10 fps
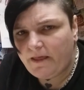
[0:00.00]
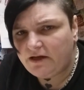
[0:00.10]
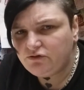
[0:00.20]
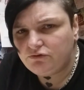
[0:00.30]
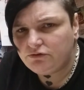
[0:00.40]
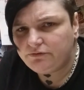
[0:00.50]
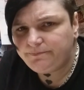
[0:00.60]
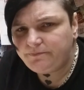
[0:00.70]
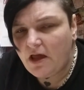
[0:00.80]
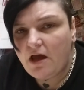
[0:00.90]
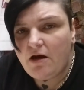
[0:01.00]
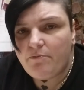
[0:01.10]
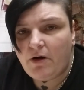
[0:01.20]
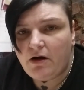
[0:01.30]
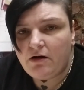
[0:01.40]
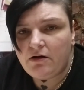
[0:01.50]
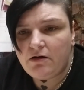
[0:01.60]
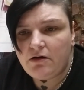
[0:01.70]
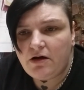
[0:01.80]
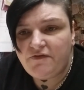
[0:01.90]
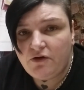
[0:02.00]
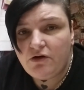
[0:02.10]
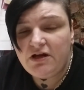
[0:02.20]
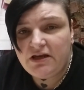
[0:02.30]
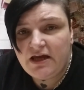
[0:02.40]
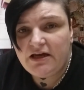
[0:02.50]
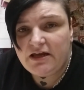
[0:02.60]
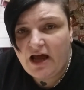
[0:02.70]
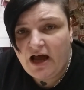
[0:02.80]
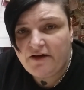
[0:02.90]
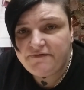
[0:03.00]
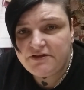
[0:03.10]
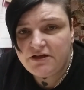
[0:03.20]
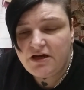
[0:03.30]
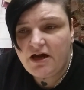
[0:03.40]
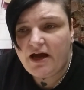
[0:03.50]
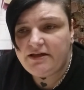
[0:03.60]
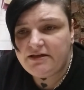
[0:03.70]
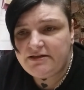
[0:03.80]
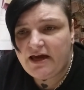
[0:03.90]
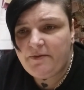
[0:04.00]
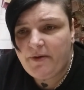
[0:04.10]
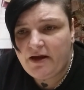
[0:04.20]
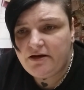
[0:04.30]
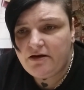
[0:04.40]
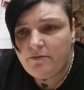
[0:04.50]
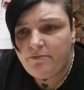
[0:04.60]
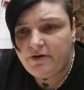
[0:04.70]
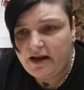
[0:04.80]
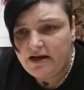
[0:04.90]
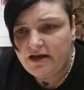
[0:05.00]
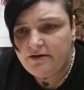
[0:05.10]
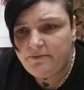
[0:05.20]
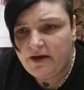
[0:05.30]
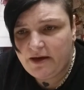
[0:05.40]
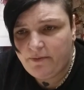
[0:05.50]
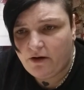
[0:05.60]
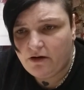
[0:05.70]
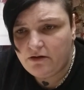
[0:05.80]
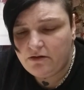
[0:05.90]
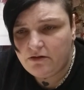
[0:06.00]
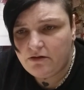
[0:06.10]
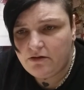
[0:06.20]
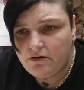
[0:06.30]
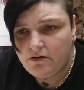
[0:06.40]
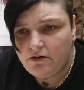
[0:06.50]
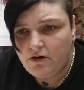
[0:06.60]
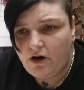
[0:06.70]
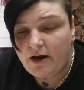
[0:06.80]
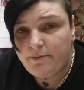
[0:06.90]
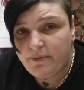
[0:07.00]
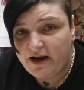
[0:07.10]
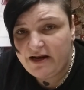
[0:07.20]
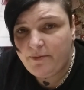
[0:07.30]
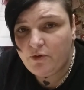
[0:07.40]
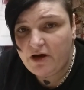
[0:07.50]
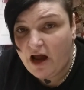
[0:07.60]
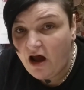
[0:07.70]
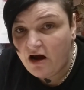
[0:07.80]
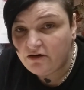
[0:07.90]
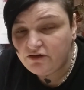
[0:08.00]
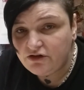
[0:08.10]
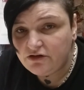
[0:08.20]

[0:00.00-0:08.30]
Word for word: I don't know. But if you go to Create and Craft and you type in printing paper and printable card,